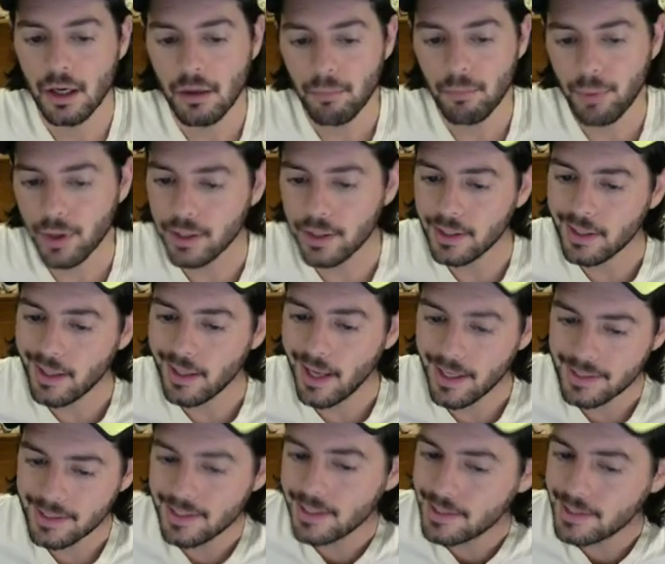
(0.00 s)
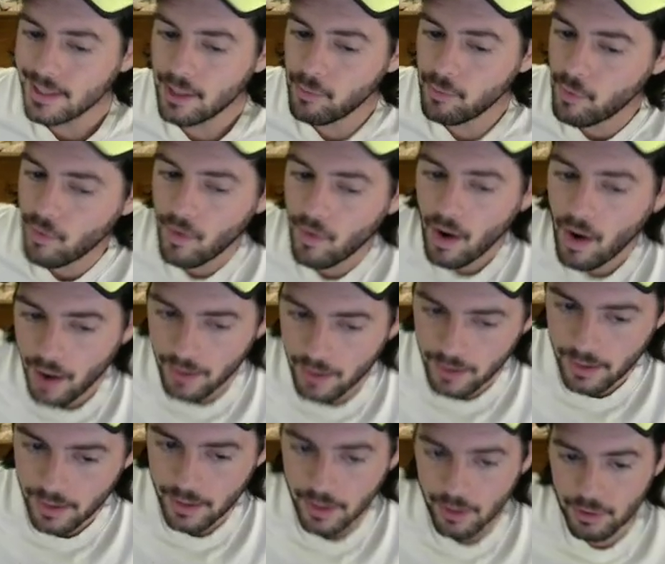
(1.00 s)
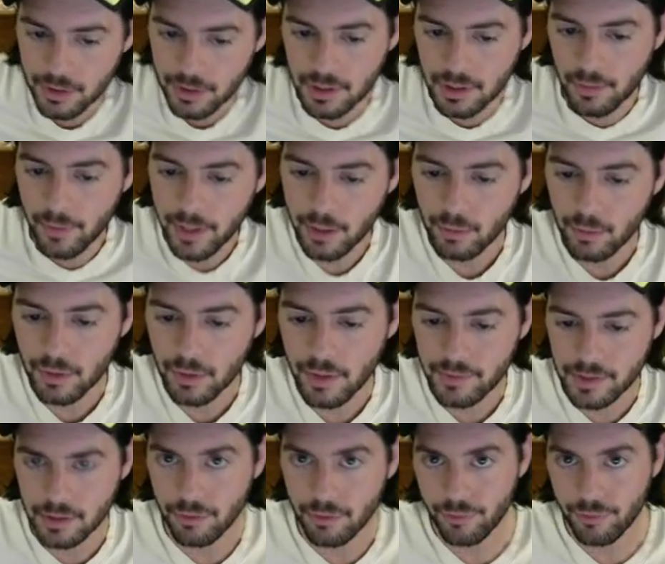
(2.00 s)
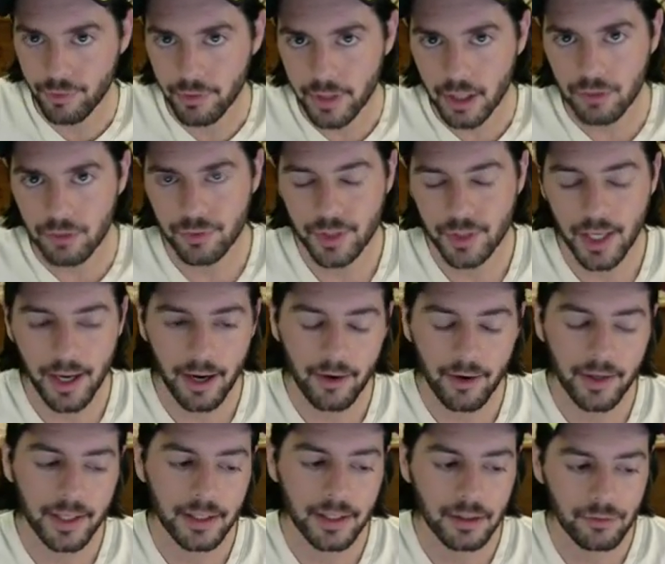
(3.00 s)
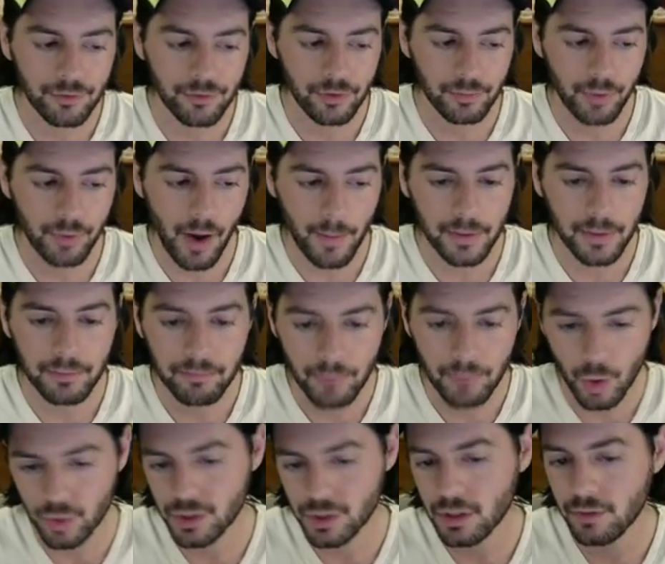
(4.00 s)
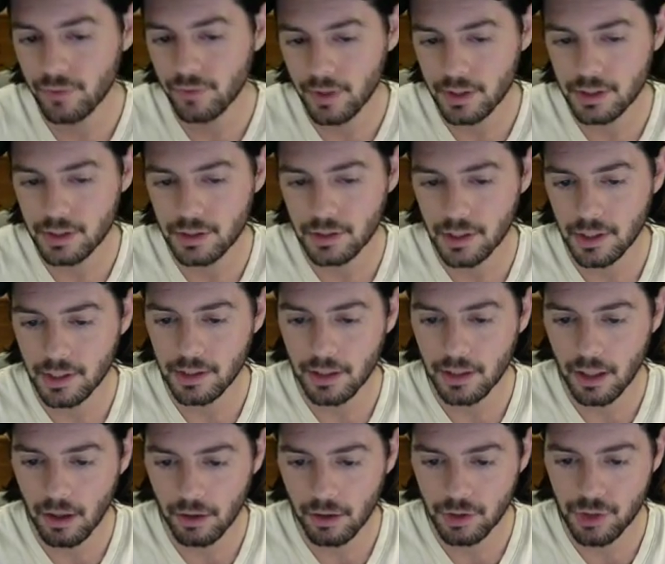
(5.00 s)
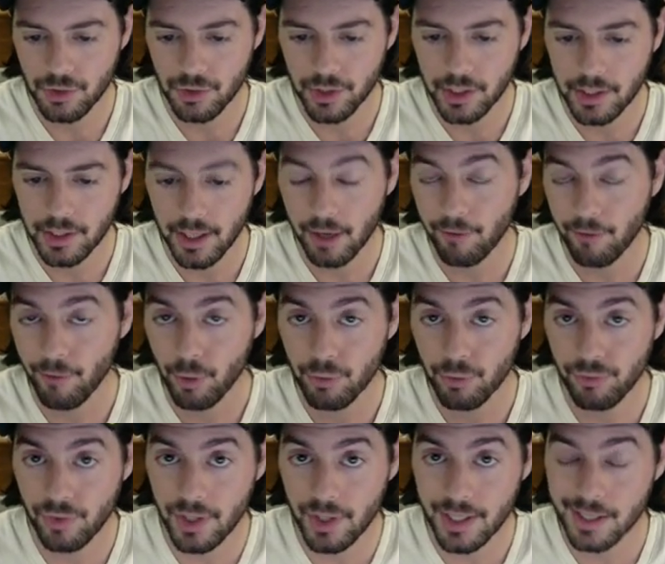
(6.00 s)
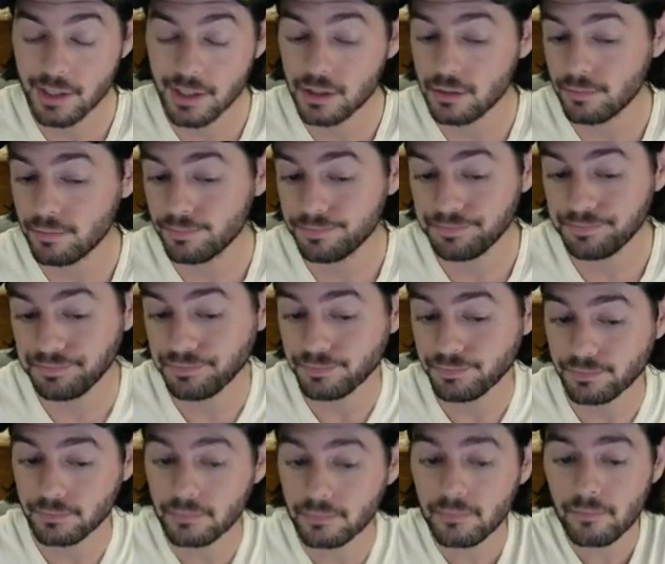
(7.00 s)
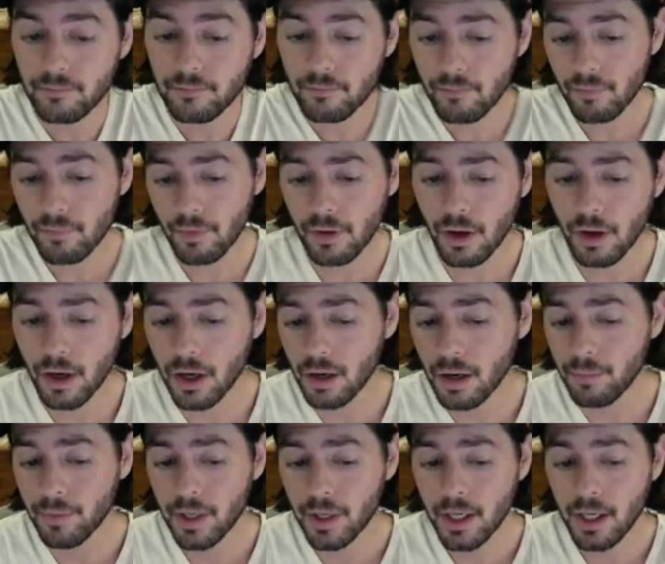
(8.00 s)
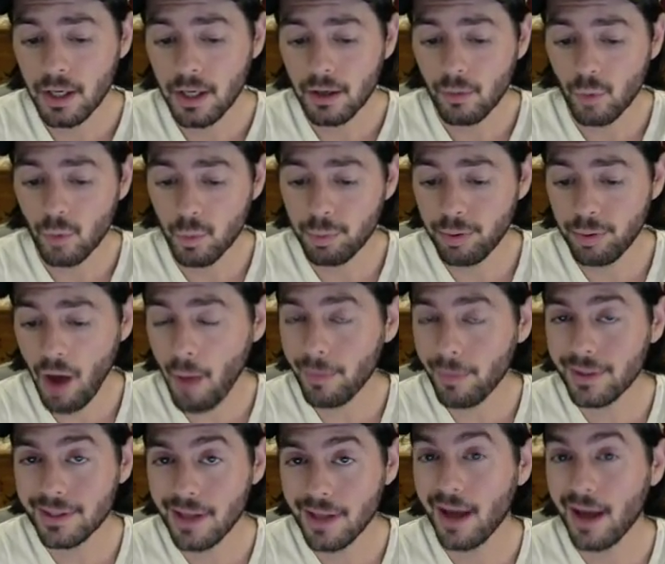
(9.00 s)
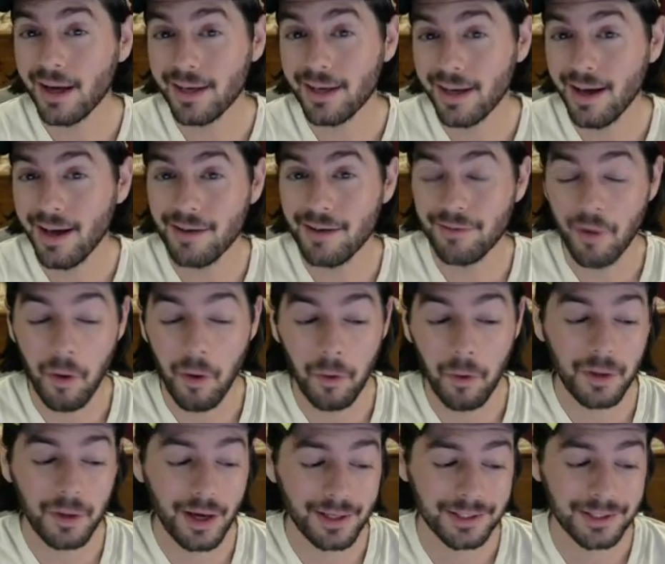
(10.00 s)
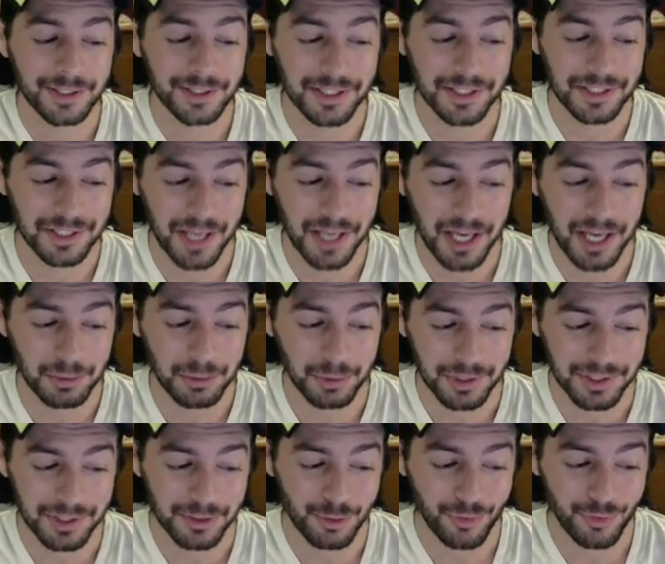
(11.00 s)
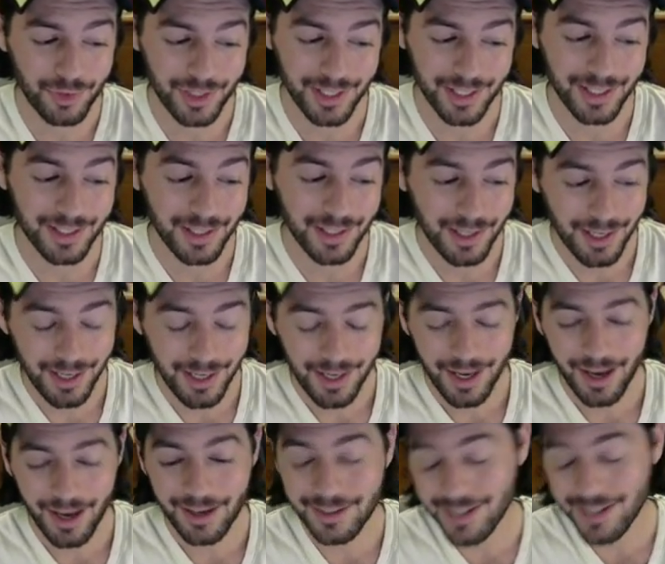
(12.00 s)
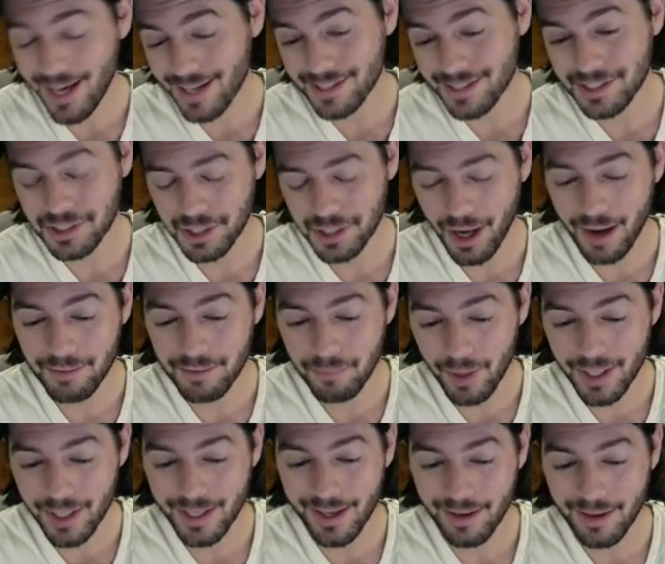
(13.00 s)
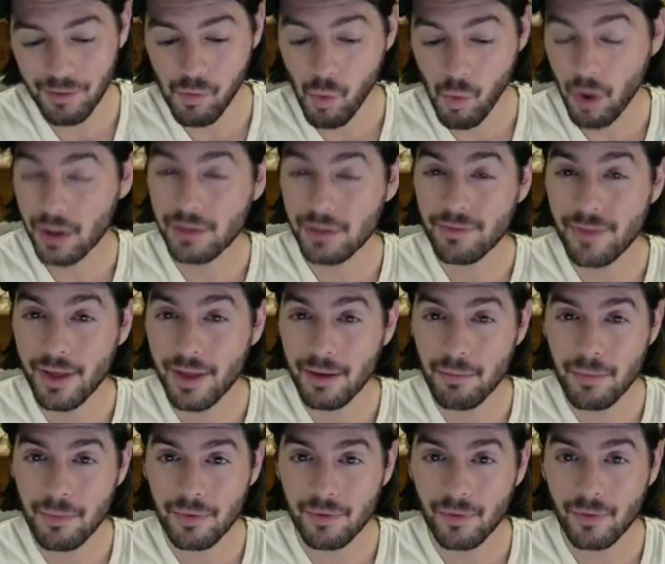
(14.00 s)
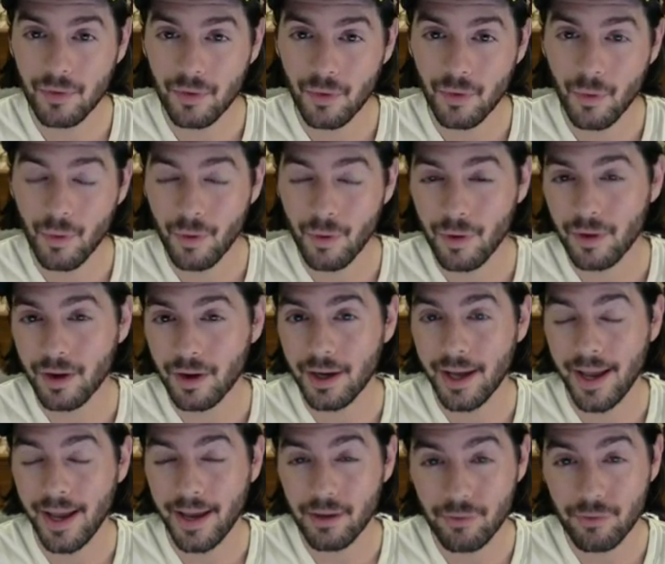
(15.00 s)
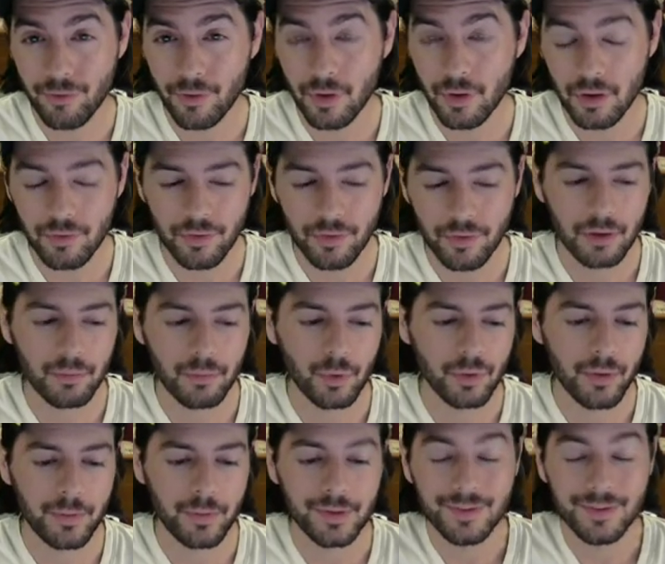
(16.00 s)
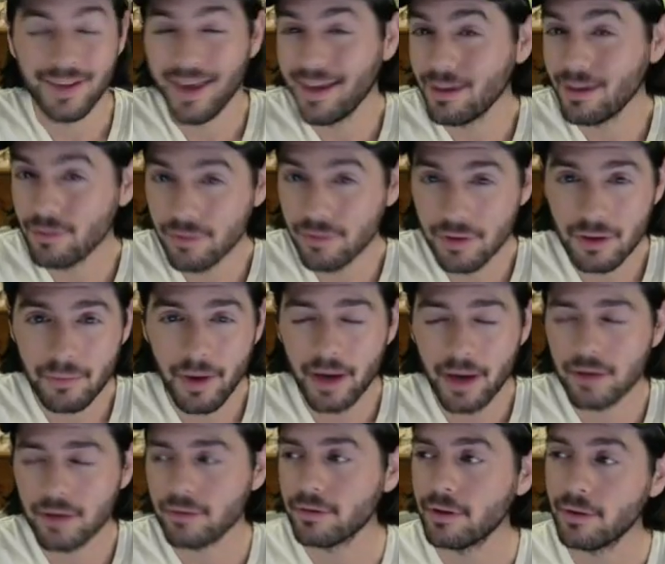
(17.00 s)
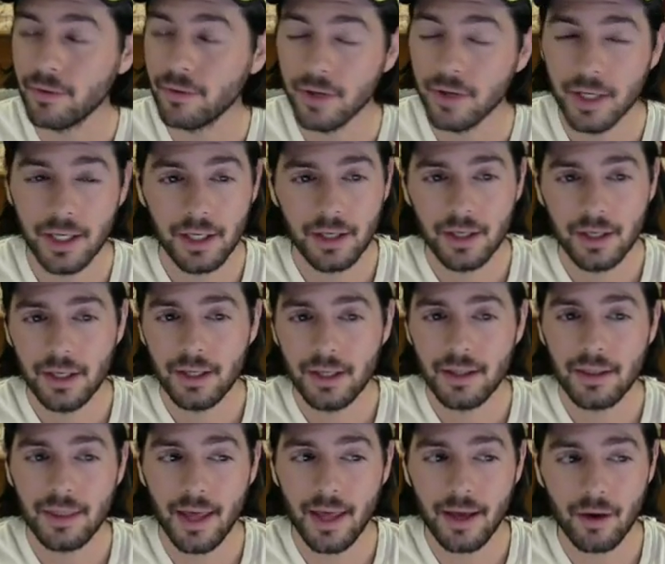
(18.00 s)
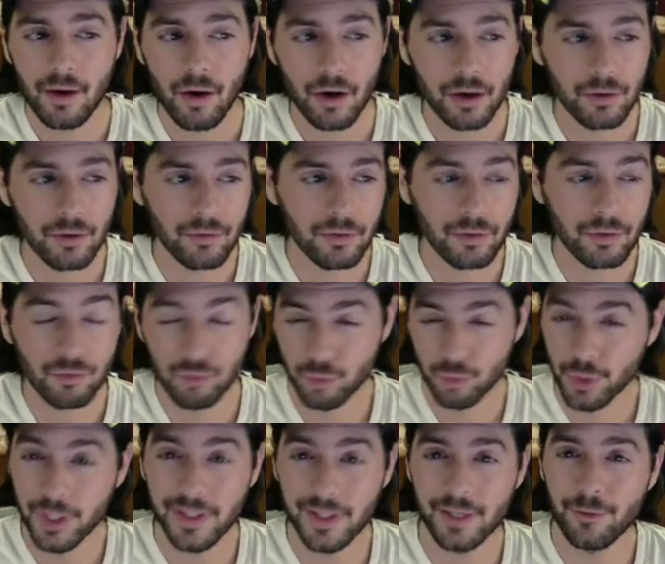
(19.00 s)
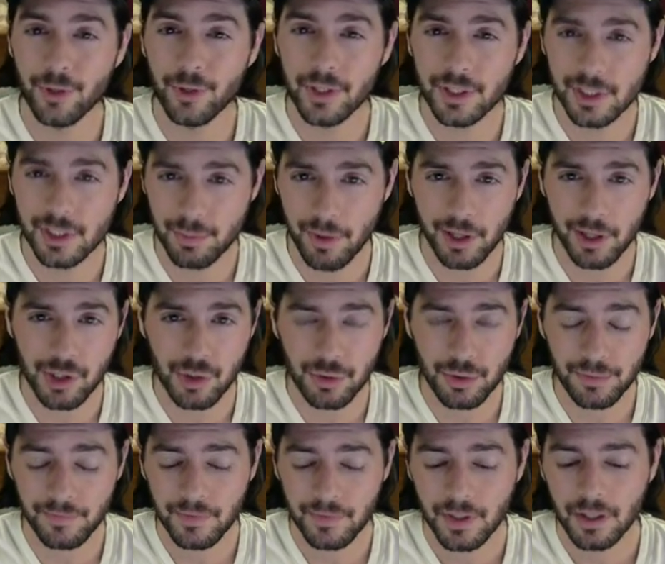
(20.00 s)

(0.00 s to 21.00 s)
But as an example, you know, somebody who lives in the Philadelphia area, and for probably most of us in the mm-hmm. country that grow figs, um, we're probably not going to have a whole lot of success with this fig. And and yes, I might get one of them, or a handful of them, or maybe ten of them. I don't know that are really really special.